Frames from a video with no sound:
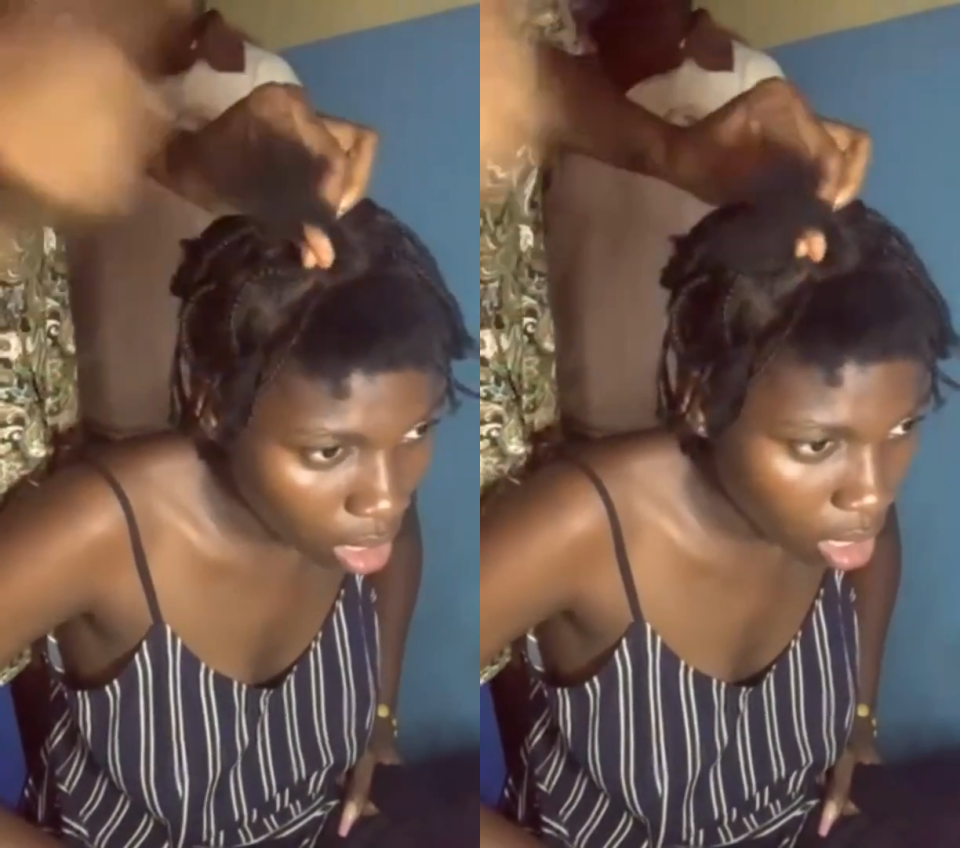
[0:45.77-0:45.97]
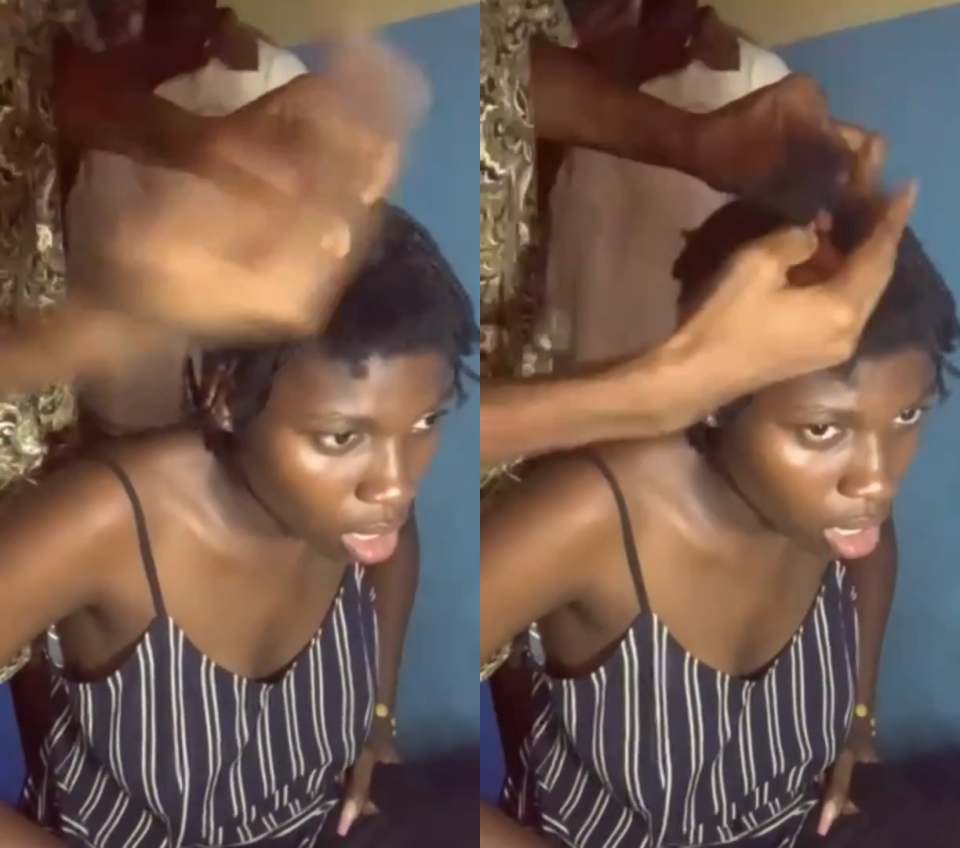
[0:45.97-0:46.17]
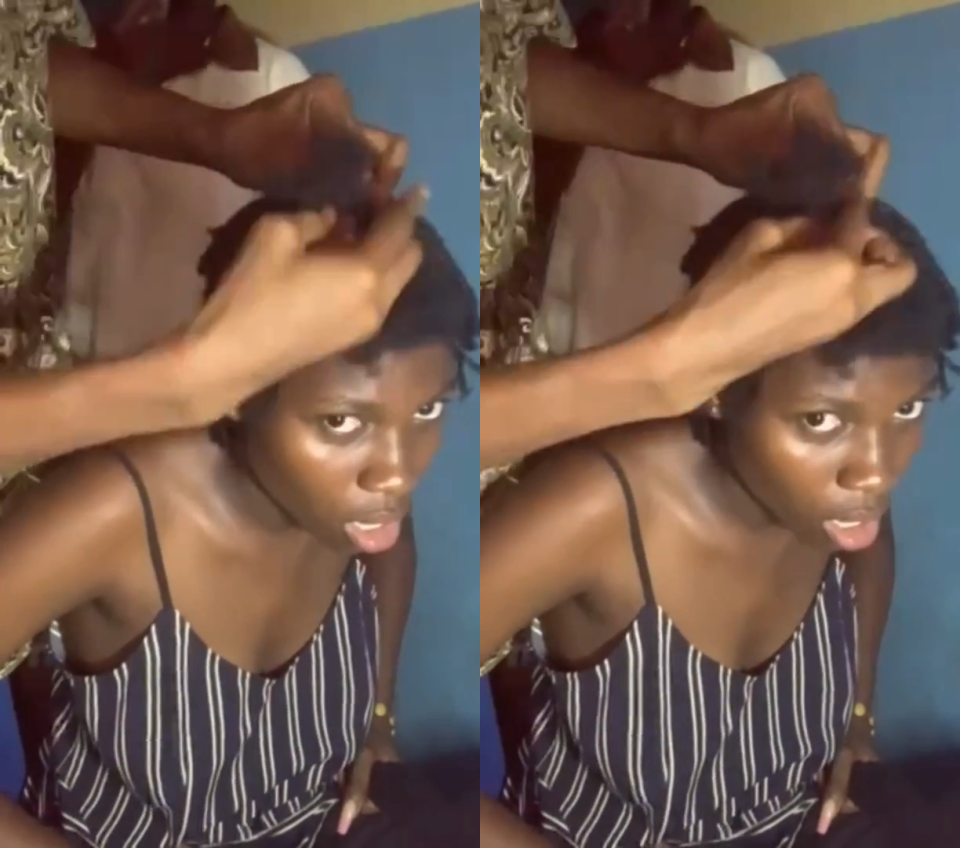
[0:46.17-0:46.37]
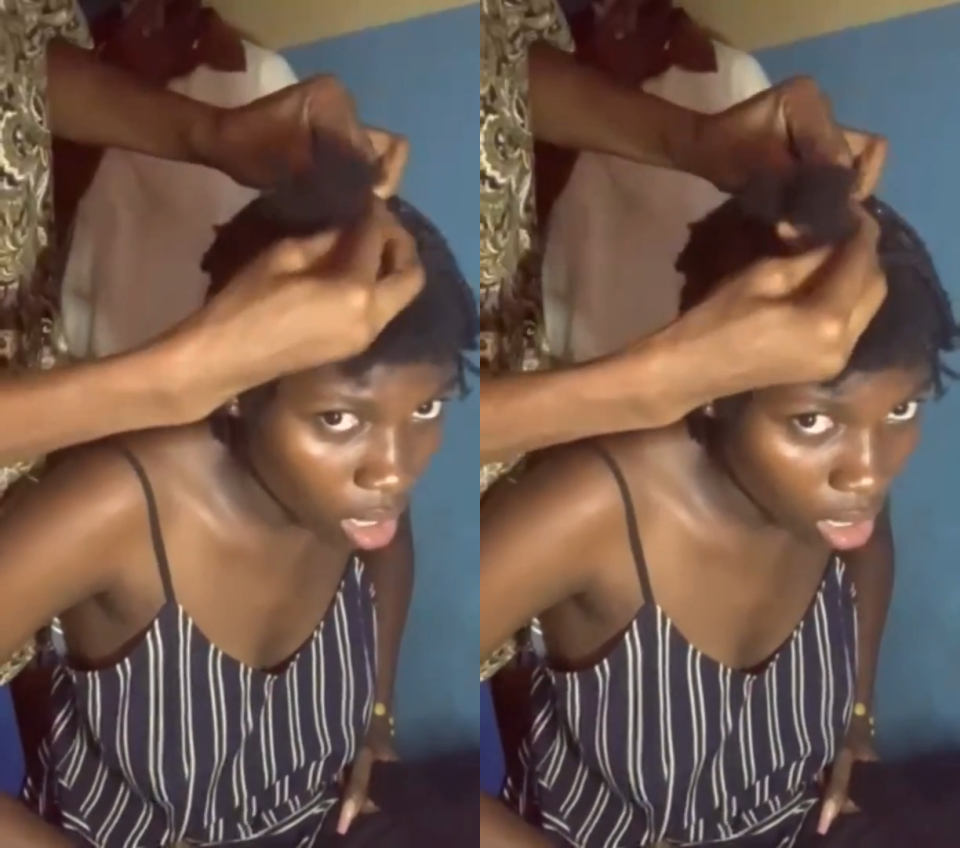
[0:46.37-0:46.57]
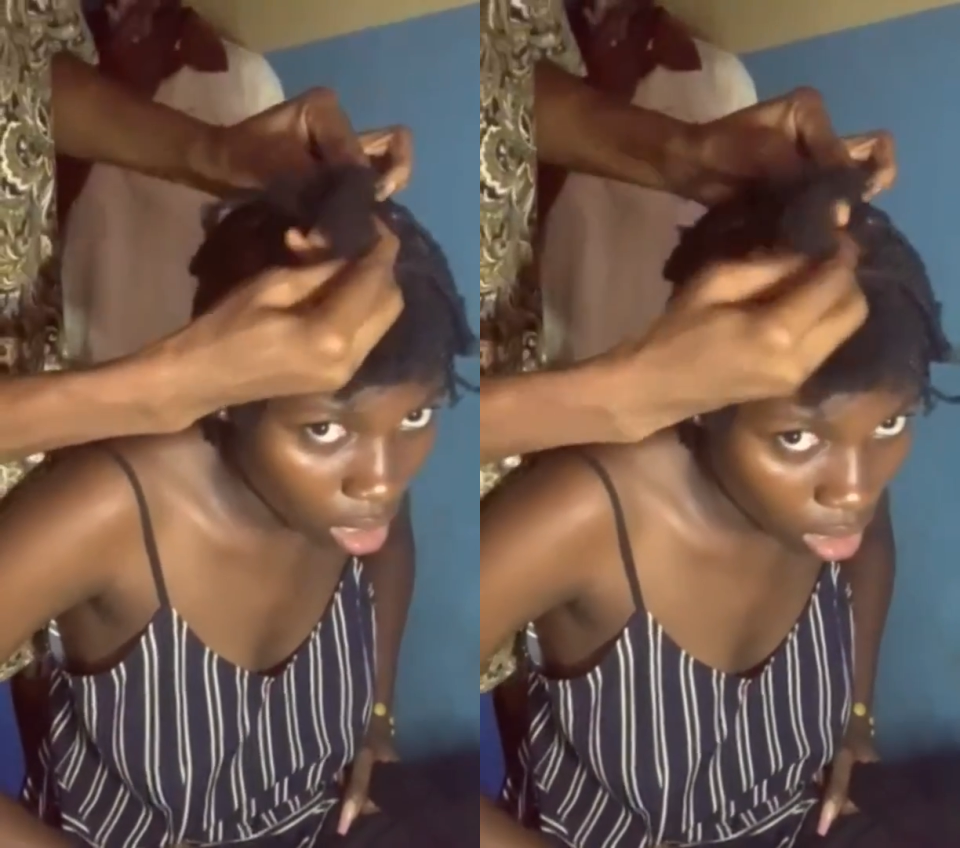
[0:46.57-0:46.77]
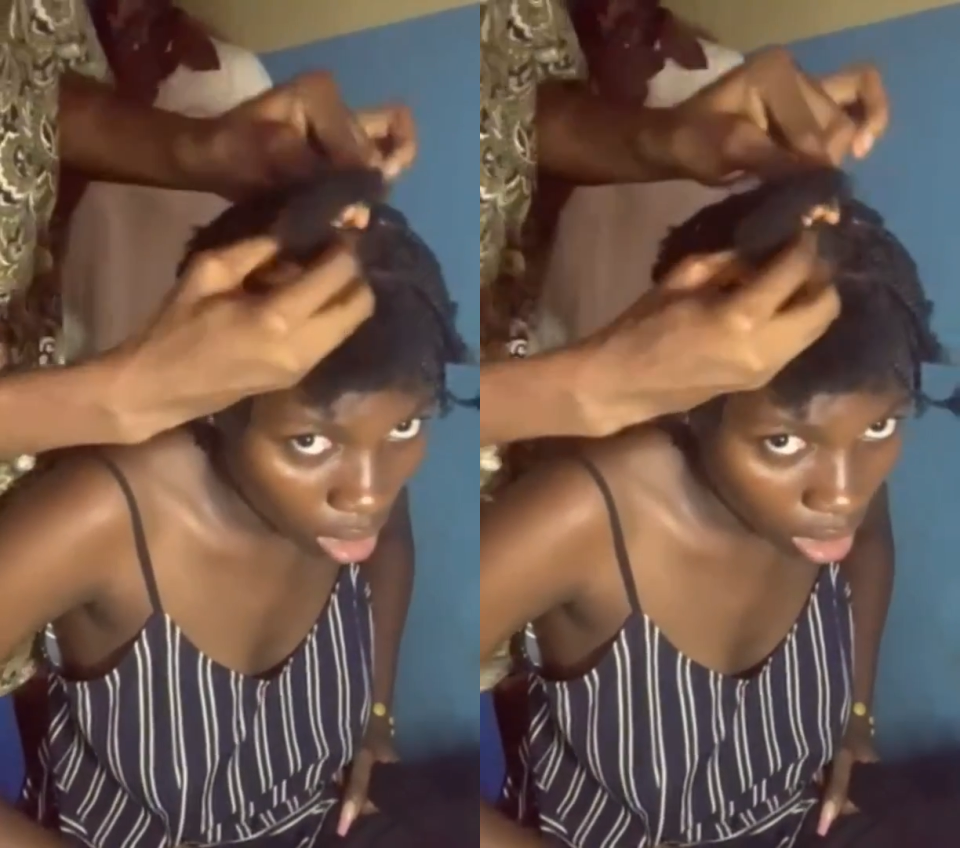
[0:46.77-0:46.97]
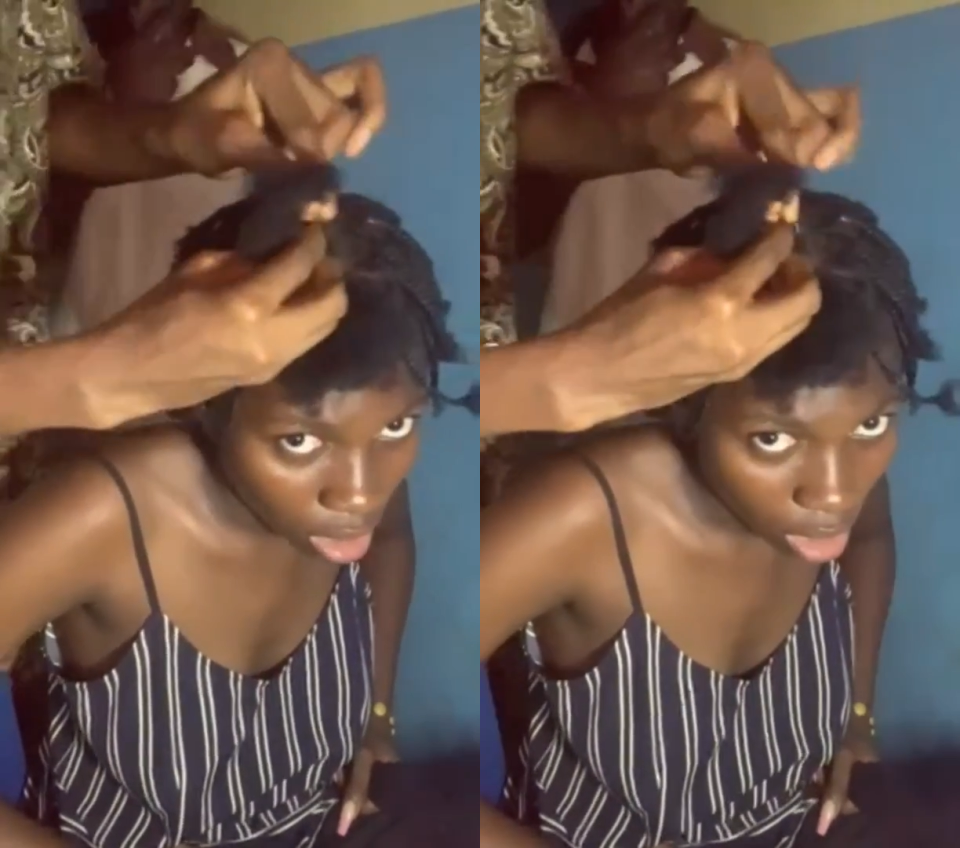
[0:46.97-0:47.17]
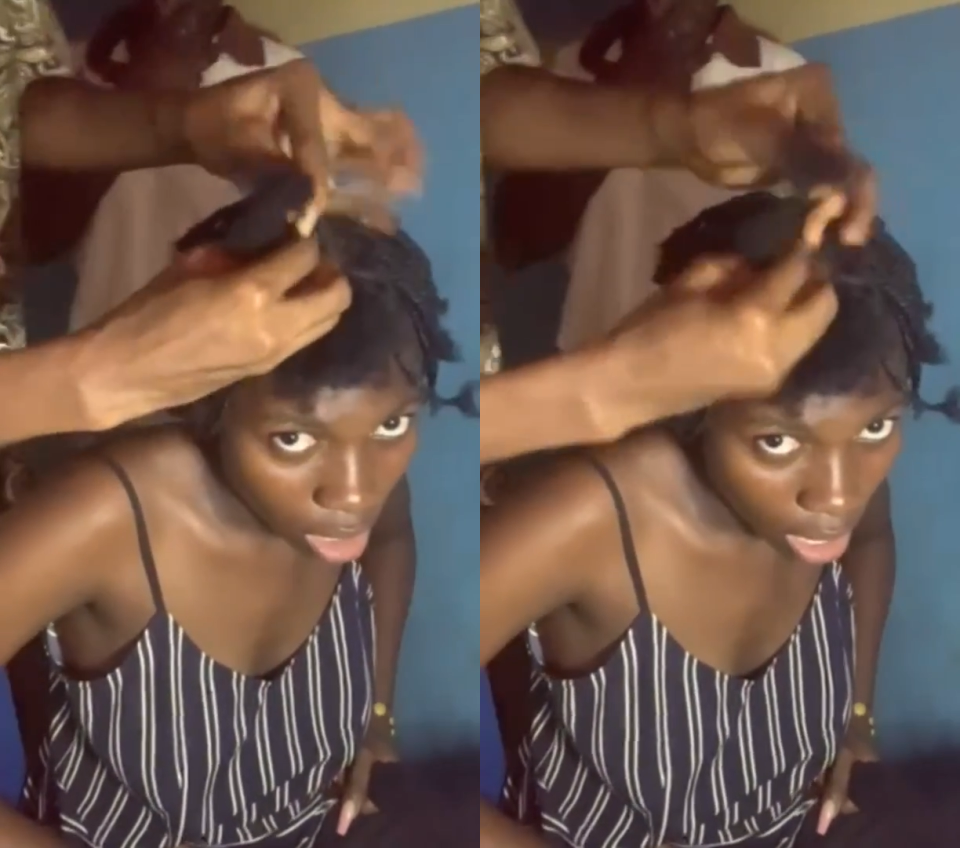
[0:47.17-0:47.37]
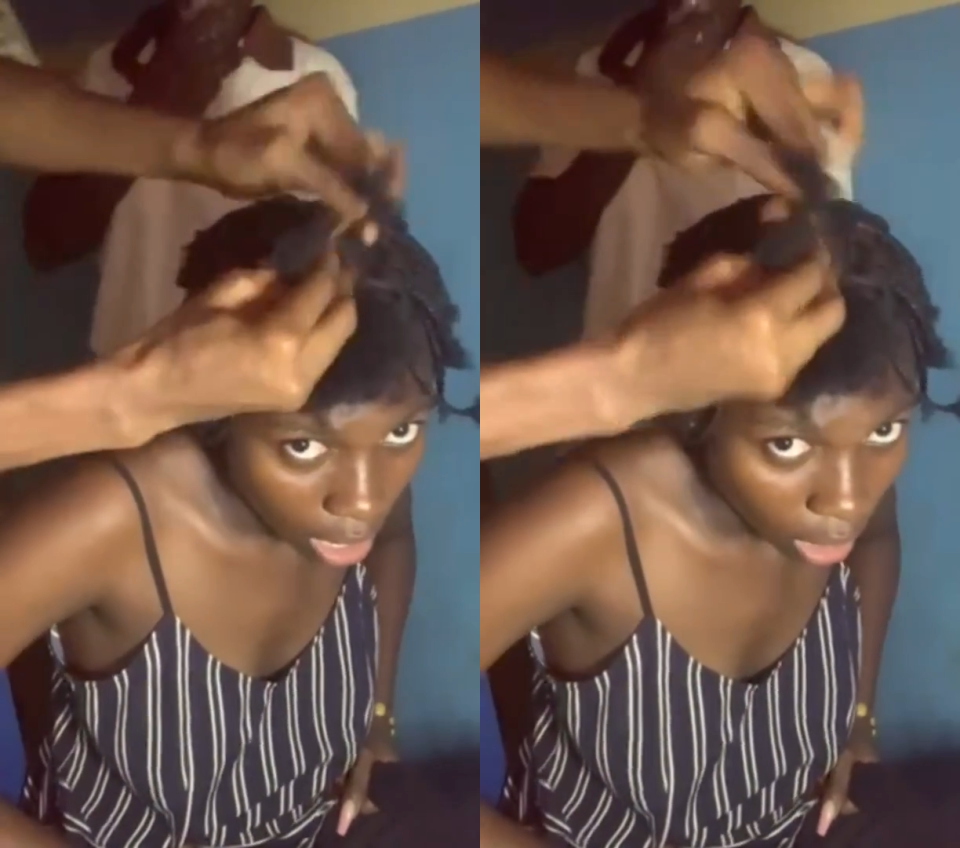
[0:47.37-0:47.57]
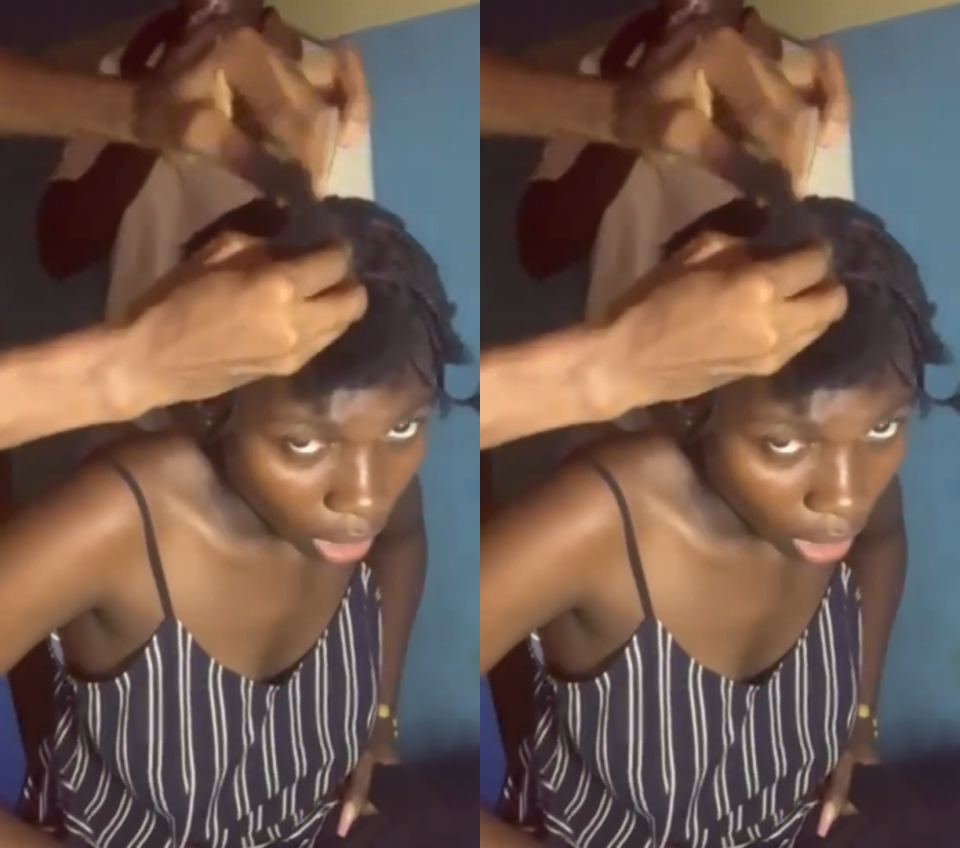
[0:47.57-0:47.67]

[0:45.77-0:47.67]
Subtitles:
on which one your client wants,